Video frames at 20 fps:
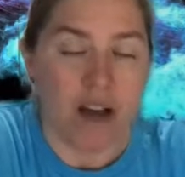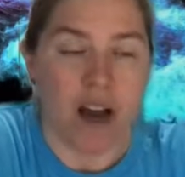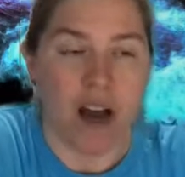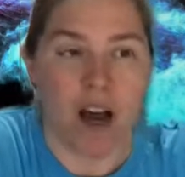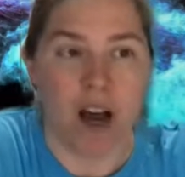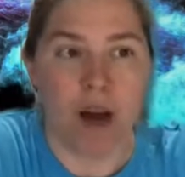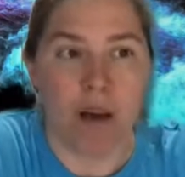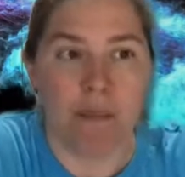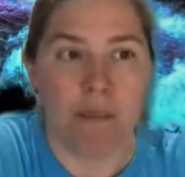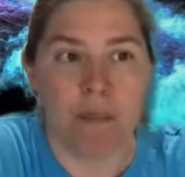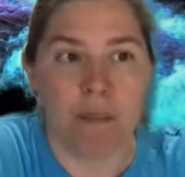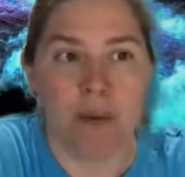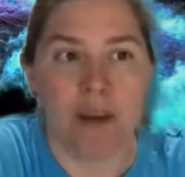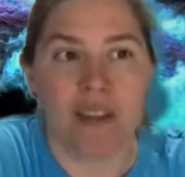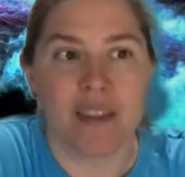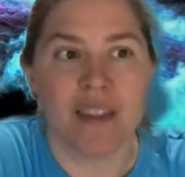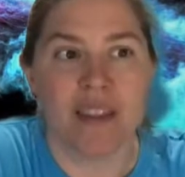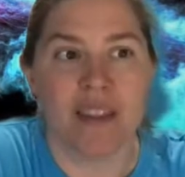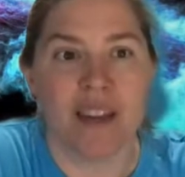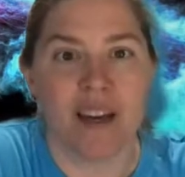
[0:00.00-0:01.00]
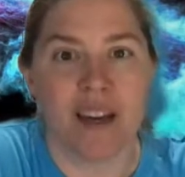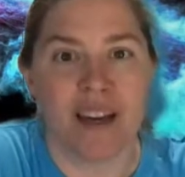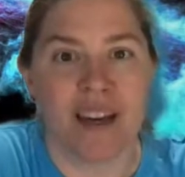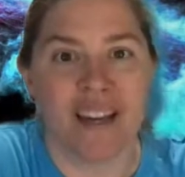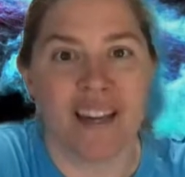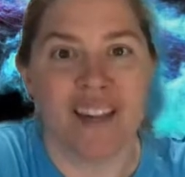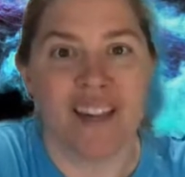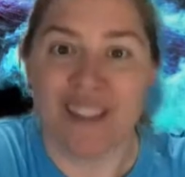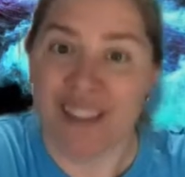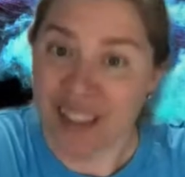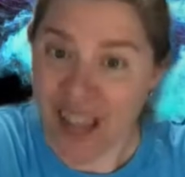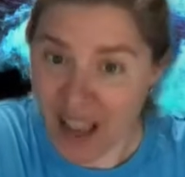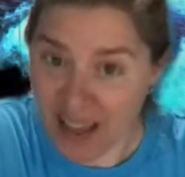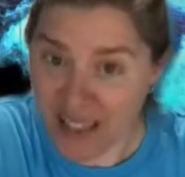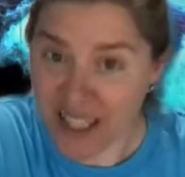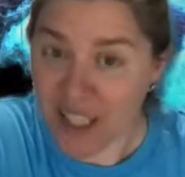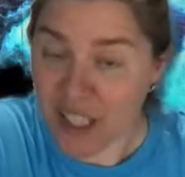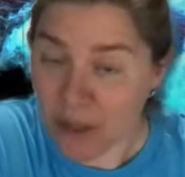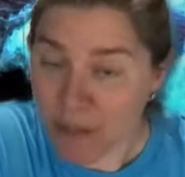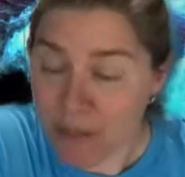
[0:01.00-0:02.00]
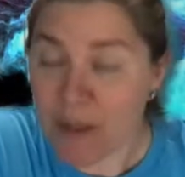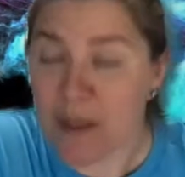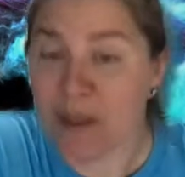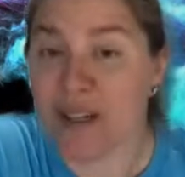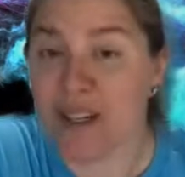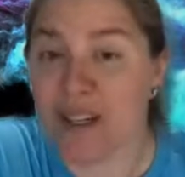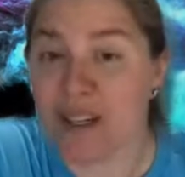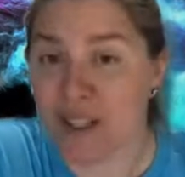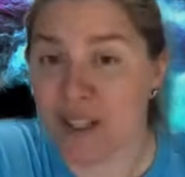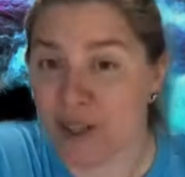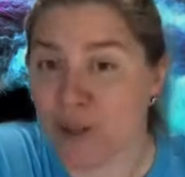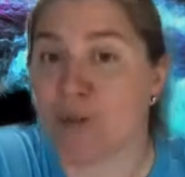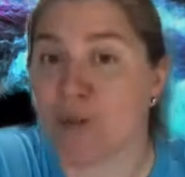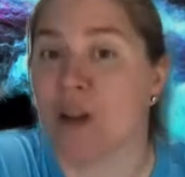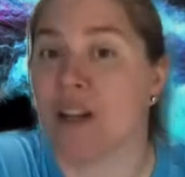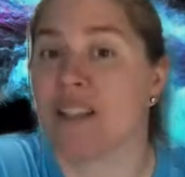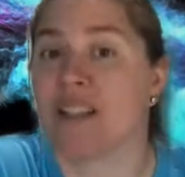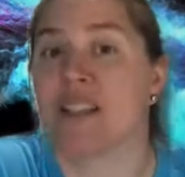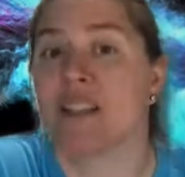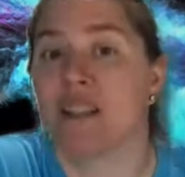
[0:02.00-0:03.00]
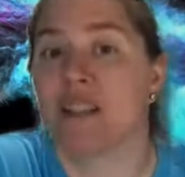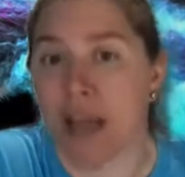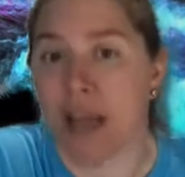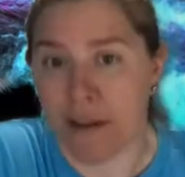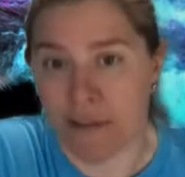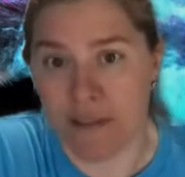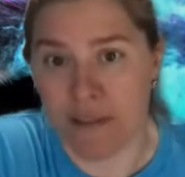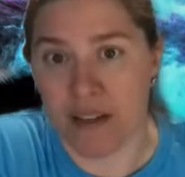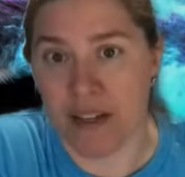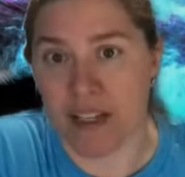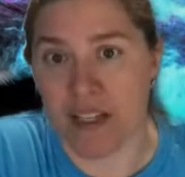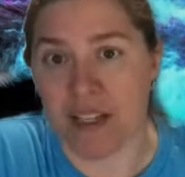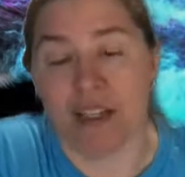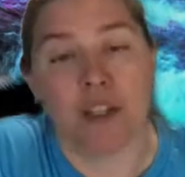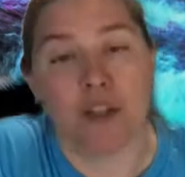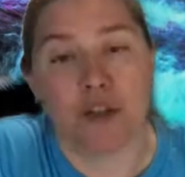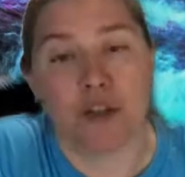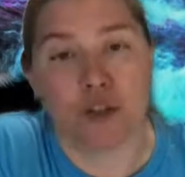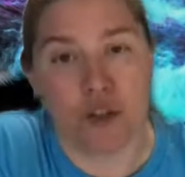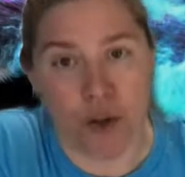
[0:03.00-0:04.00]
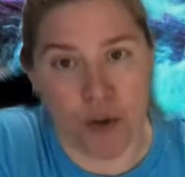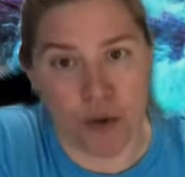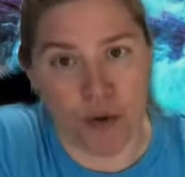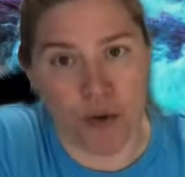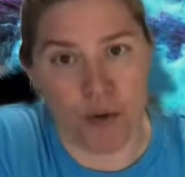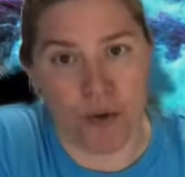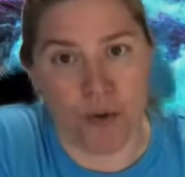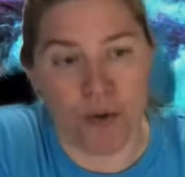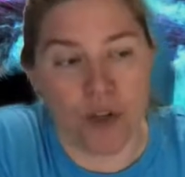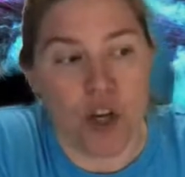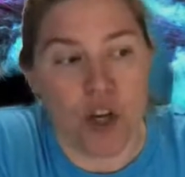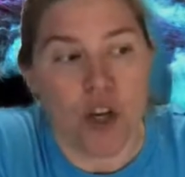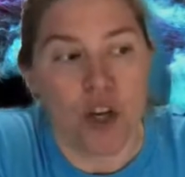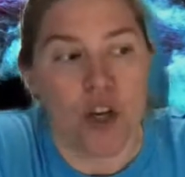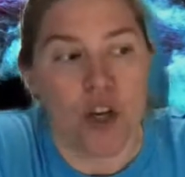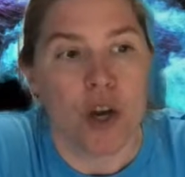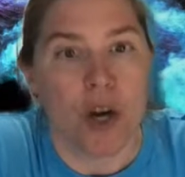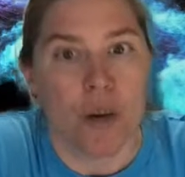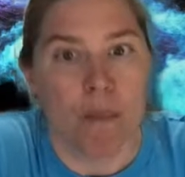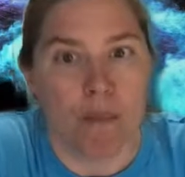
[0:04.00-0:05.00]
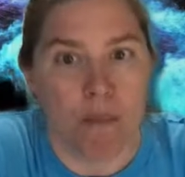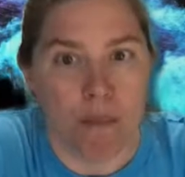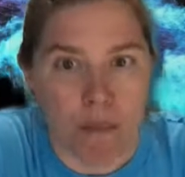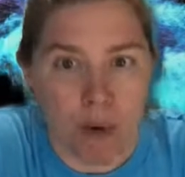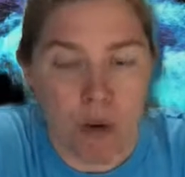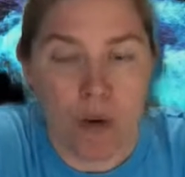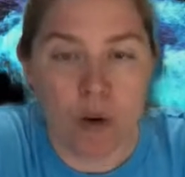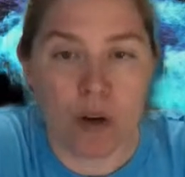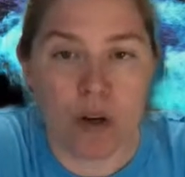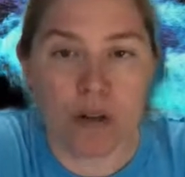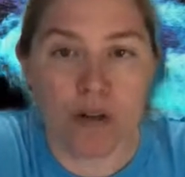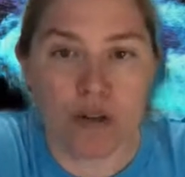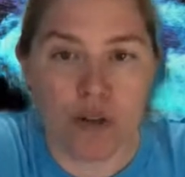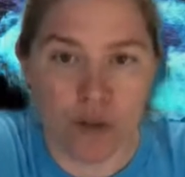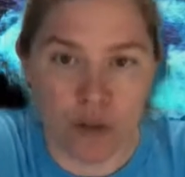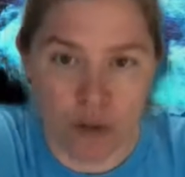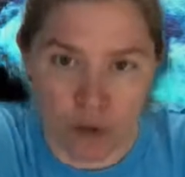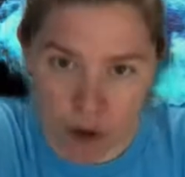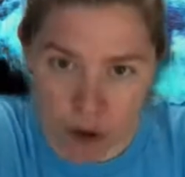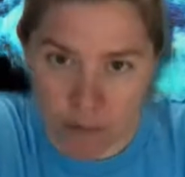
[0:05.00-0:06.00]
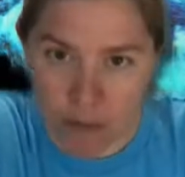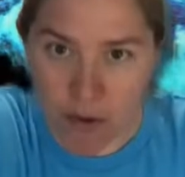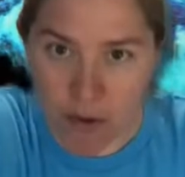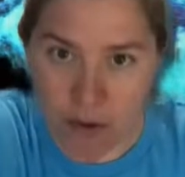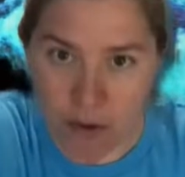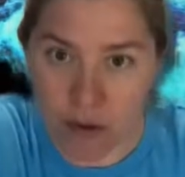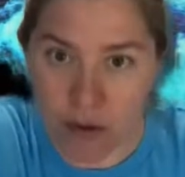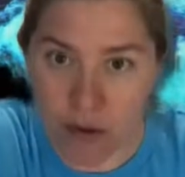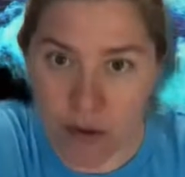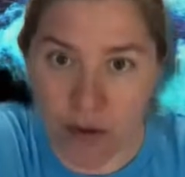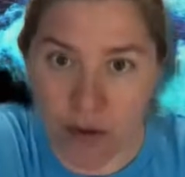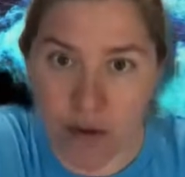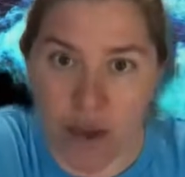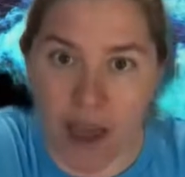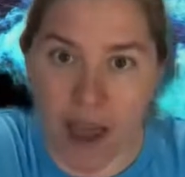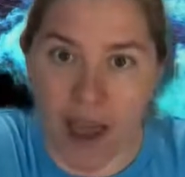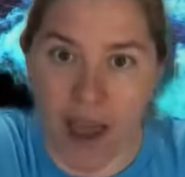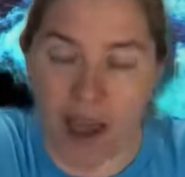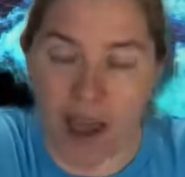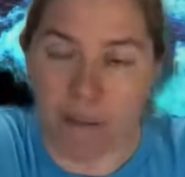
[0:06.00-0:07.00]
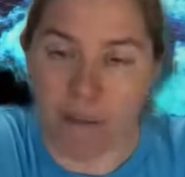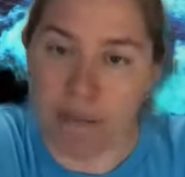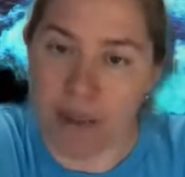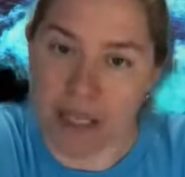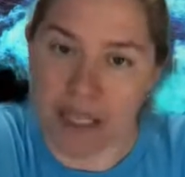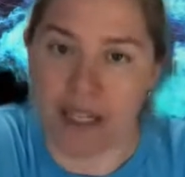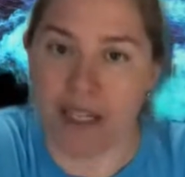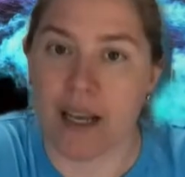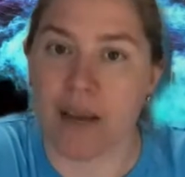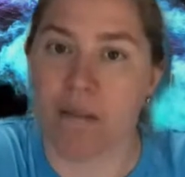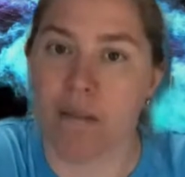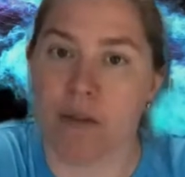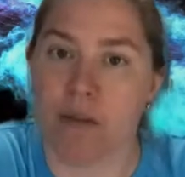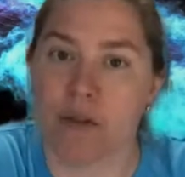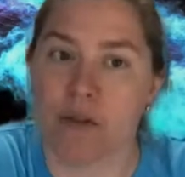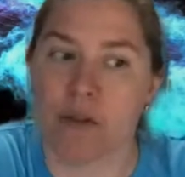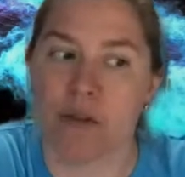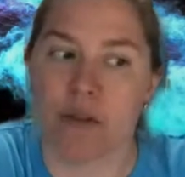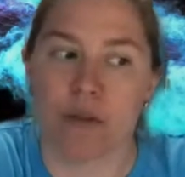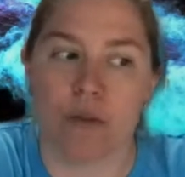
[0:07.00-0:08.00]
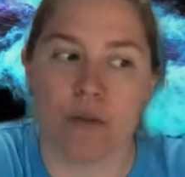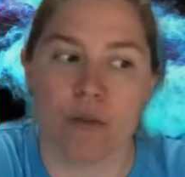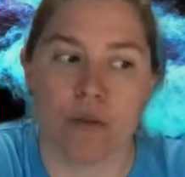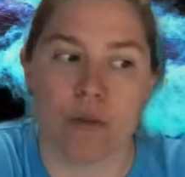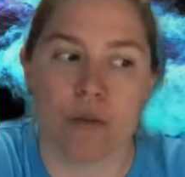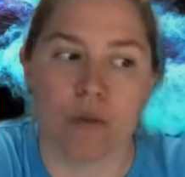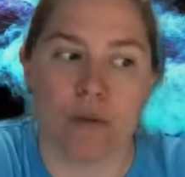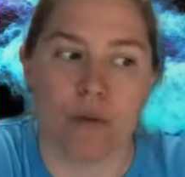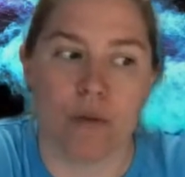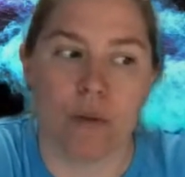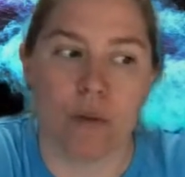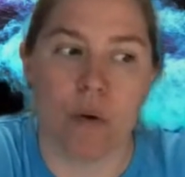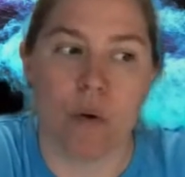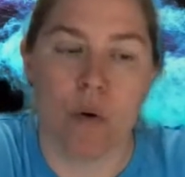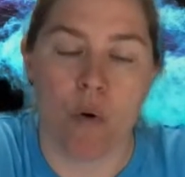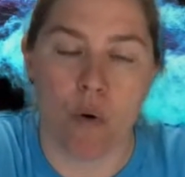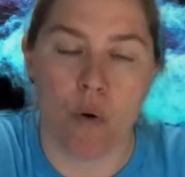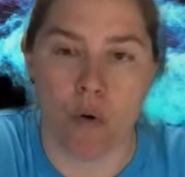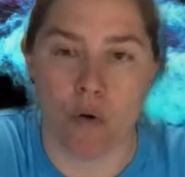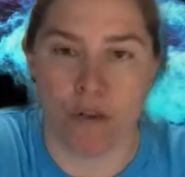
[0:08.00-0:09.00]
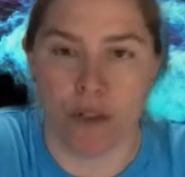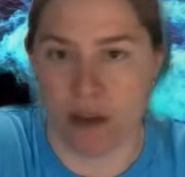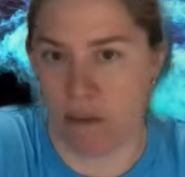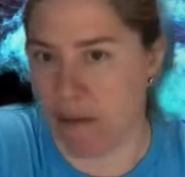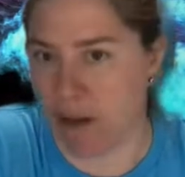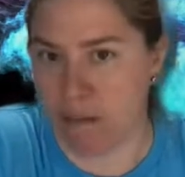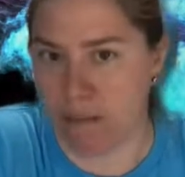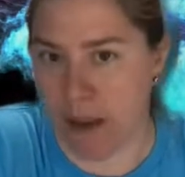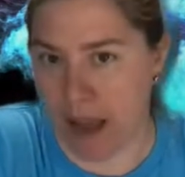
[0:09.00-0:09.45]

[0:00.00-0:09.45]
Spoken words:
The less experienced ones definitely showed more trouble at being able to hold them in